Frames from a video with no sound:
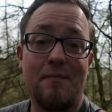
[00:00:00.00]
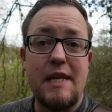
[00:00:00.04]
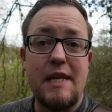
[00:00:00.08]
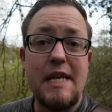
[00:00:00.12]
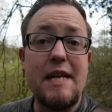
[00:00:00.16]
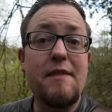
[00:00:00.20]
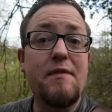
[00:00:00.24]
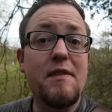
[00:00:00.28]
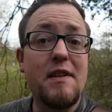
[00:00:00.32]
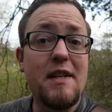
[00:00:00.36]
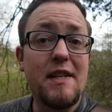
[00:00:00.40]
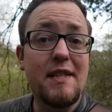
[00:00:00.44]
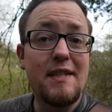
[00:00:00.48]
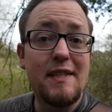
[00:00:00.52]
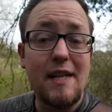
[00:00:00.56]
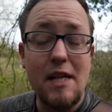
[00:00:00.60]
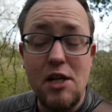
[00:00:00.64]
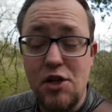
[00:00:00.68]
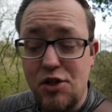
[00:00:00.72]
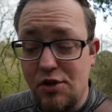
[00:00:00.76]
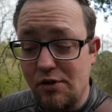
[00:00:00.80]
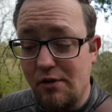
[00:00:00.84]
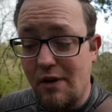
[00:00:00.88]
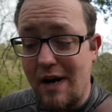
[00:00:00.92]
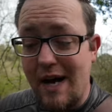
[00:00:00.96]
Even
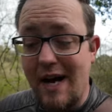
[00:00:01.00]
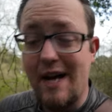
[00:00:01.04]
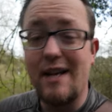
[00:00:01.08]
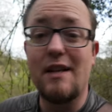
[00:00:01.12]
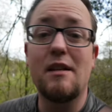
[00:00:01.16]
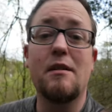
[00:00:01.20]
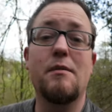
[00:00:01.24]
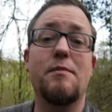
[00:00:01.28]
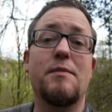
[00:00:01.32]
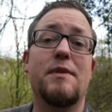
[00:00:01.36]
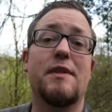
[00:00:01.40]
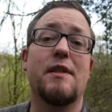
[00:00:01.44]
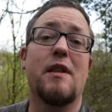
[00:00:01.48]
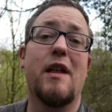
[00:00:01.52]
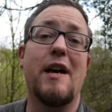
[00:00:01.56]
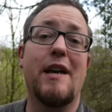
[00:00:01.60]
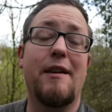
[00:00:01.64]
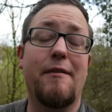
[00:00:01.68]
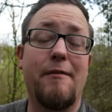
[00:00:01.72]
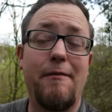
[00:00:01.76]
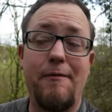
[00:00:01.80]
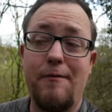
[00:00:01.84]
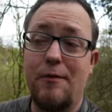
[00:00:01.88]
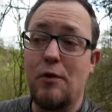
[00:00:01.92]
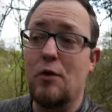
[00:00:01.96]
essential items
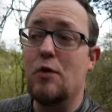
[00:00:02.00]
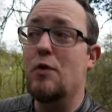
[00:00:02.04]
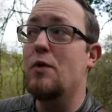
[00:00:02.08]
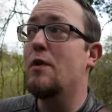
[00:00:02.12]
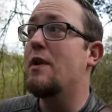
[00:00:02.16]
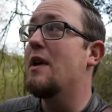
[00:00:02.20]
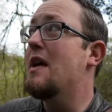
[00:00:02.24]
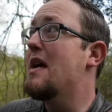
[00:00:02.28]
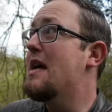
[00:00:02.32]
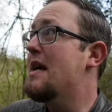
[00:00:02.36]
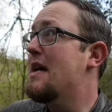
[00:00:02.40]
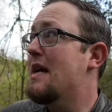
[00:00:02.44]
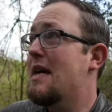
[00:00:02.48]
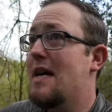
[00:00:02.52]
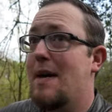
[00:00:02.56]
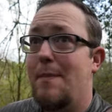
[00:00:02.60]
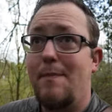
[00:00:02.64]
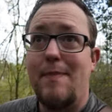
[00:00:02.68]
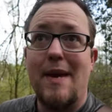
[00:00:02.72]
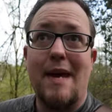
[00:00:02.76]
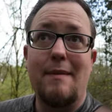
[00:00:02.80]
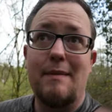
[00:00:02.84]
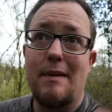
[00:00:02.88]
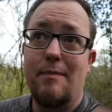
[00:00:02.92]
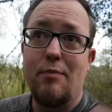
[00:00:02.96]
like food
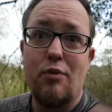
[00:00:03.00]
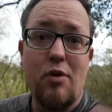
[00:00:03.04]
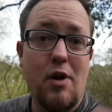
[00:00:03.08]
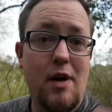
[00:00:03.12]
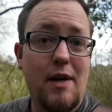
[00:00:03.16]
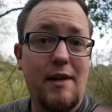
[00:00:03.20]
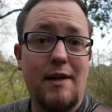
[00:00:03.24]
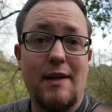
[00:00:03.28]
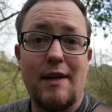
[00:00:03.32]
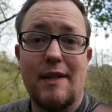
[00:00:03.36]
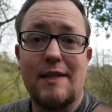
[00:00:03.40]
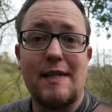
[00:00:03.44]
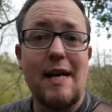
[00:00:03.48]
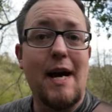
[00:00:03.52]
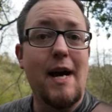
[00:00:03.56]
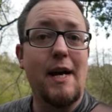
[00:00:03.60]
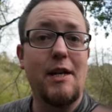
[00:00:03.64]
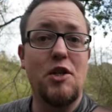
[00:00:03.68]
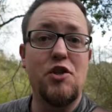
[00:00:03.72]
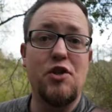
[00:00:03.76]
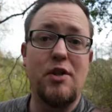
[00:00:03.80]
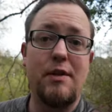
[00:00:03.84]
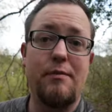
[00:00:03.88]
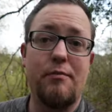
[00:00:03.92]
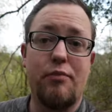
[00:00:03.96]
baby products,
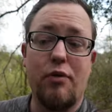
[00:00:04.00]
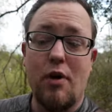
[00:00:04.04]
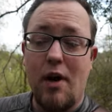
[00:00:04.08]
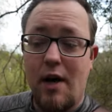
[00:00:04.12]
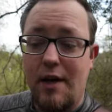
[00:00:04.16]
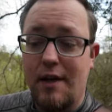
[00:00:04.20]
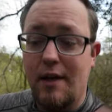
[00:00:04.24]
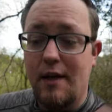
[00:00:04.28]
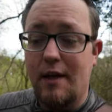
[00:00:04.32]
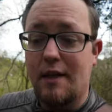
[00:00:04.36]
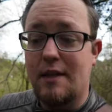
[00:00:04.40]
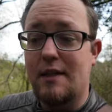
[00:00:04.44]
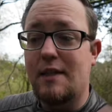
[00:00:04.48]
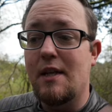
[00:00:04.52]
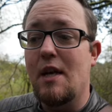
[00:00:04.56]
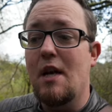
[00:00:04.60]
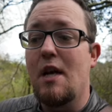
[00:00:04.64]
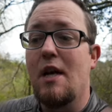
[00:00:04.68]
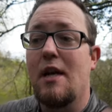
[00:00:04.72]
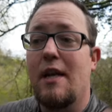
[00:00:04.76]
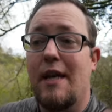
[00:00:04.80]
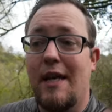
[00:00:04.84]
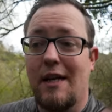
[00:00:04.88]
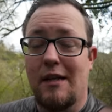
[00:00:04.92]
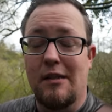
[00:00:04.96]
hygiene products.
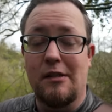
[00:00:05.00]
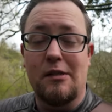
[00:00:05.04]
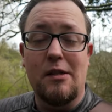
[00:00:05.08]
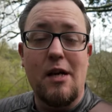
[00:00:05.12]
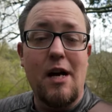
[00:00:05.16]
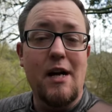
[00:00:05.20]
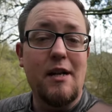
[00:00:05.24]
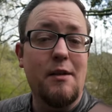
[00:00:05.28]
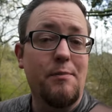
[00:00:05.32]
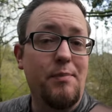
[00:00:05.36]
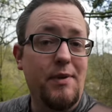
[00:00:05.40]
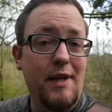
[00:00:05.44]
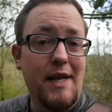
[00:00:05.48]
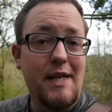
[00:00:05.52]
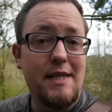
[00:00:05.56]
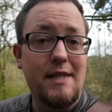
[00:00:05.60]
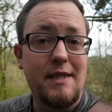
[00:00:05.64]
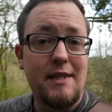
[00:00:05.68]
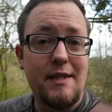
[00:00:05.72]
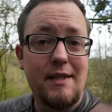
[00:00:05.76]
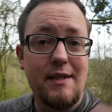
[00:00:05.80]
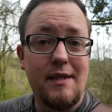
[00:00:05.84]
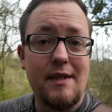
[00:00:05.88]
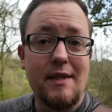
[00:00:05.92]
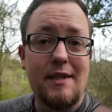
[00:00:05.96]
In a lot of
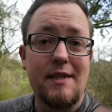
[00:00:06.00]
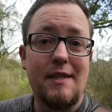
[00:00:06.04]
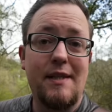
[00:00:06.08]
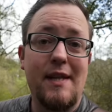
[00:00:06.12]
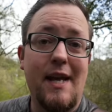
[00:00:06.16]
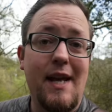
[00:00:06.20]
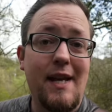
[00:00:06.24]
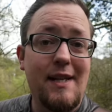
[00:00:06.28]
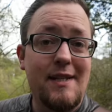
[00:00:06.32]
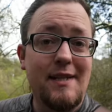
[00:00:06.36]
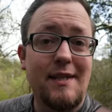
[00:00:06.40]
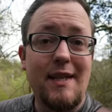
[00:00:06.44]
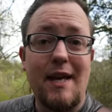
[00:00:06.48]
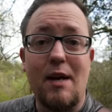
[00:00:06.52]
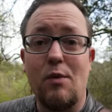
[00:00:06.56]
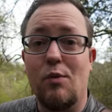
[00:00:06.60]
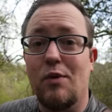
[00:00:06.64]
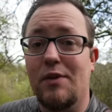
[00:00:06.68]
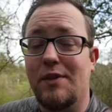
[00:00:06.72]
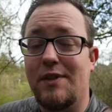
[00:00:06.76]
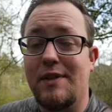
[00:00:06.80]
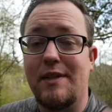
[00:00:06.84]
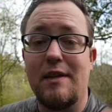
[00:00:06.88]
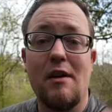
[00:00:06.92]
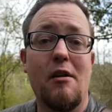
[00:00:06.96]
places in the States, they
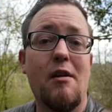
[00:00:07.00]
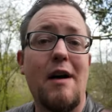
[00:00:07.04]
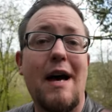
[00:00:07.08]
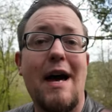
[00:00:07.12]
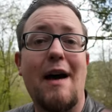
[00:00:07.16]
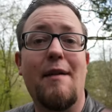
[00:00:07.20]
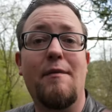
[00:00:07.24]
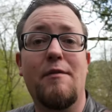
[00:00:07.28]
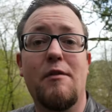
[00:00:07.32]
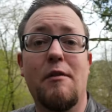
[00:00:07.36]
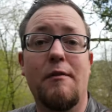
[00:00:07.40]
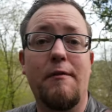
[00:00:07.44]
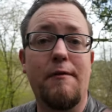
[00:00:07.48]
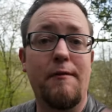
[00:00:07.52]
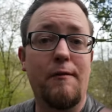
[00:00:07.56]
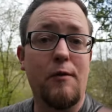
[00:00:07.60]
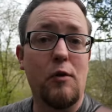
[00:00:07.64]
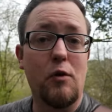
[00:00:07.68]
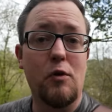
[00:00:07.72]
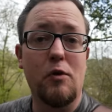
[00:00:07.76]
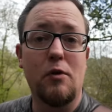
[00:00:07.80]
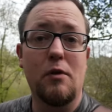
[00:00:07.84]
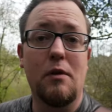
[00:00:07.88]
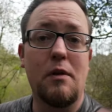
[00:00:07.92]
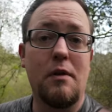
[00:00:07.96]
will still have the
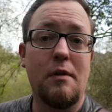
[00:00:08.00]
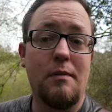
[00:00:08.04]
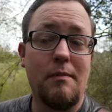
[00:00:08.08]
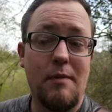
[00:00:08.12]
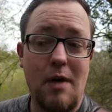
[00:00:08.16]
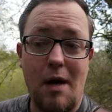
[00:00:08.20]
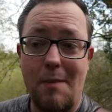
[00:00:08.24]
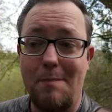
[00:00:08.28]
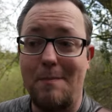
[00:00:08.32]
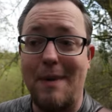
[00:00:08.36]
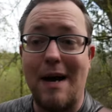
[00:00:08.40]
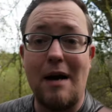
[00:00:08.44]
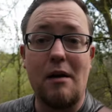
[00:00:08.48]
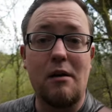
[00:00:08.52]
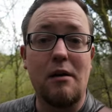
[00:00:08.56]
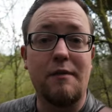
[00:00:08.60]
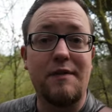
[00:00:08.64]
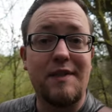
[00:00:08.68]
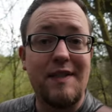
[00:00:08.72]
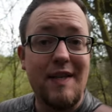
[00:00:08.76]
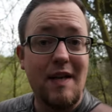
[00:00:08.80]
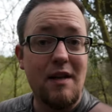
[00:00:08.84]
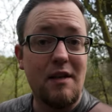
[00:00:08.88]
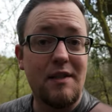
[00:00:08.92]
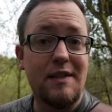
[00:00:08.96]
full amount of
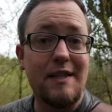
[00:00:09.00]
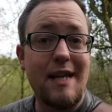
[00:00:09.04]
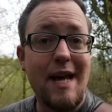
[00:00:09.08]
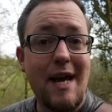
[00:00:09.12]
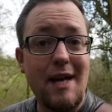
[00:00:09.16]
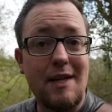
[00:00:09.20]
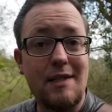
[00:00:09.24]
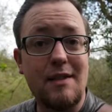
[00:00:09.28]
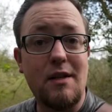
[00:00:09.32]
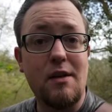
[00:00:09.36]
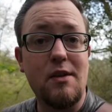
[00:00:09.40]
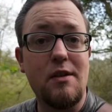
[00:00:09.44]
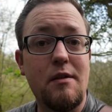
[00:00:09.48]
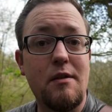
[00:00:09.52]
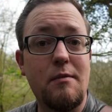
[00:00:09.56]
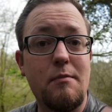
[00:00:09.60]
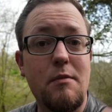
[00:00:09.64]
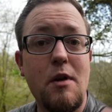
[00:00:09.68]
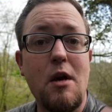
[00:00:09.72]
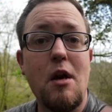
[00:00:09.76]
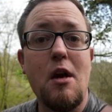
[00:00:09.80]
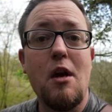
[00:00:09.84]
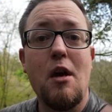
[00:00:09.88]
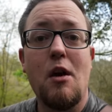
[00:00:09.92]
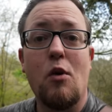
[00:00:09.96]
sales tax them,
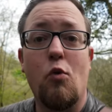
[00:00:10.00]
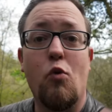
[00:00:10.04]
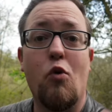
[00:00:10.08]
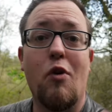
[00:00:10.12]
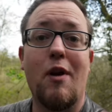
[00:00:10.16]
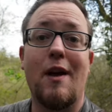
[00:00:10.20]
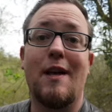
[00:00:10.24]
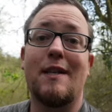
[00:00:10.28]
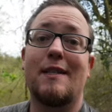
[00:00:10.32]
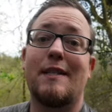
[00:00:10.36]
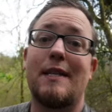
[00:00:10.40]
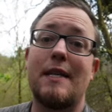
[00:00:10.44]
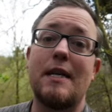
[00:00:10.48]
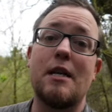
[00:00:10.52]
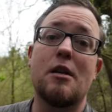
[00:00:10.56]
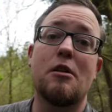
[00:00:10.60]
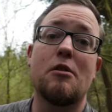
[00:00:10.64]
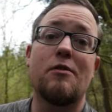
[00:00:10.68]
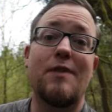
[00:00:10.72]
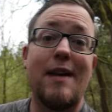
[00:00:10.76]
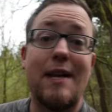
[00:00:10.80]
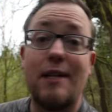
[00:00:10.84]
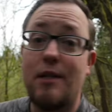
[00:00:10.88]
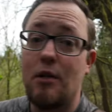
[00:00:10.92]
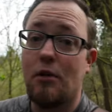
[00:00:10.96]
whereas
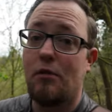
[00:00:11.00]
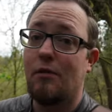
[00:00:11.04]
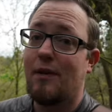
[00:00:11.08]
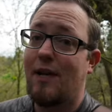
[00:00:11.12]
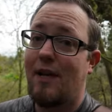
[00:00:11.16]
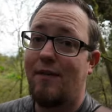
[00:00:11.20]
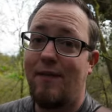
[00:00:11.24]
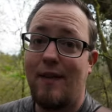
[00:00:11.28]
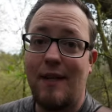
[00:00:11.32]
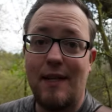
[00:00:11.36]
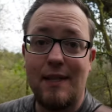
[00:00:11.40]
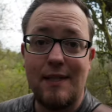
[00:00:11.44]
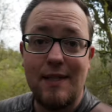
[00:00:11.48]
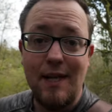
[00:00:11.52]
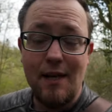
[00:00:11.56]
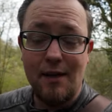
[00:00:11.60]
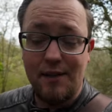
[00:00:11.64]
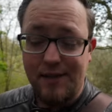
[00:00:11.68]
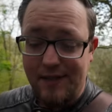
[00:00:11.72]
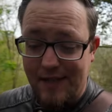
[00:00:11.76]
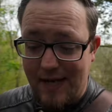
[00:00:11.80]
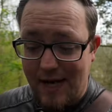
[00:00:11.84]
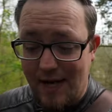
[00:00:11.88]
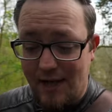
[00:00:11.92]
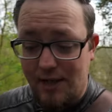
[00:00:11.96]
here they don't have any
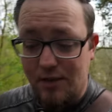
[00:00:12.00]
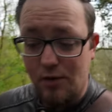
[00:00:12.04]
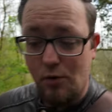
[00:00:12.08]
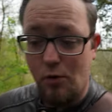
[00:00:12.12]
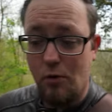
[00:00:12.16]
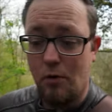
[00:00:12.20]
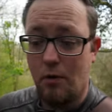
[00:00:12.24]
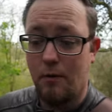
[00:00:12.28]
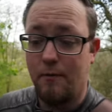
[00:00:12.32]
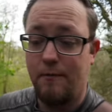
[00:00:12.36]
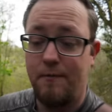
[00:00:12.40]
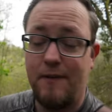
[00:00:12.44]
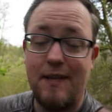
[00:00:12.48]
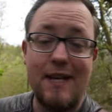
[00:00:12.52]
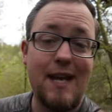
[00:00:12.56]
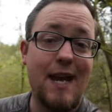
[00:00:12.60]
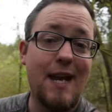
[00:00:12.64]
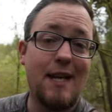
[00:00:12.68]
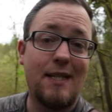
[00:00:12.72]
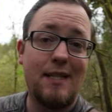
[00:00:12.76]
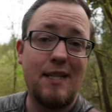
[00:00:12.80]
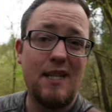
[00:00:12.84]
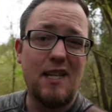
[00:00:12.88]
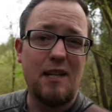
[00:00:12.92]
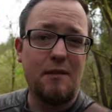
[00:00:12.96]
sales tax or
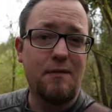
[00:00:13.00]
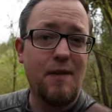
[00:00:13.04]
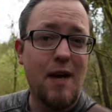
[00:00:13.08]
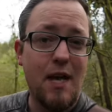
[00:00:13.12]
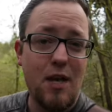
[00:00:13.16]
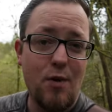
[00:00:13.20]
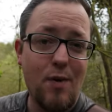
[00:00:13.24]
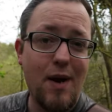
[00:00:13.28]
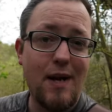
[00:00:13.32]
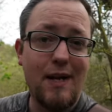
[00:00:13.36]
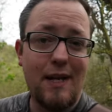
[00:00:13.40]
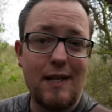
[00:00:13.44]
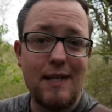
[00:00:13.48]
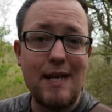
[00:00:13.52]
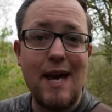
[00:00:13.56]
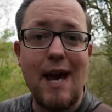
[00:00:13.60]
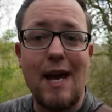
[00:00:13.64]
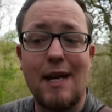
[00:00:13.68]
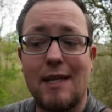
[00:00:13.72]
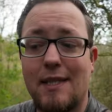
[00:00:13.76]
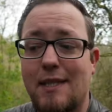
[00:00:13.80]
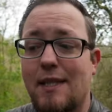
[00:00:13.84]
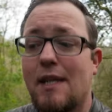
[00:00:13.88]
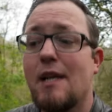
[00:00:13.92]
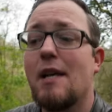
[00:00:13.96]
VAT, value added
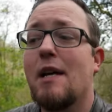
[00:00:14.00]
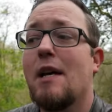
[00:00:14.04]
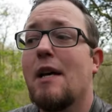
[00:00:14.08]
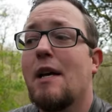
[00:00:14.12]
tax.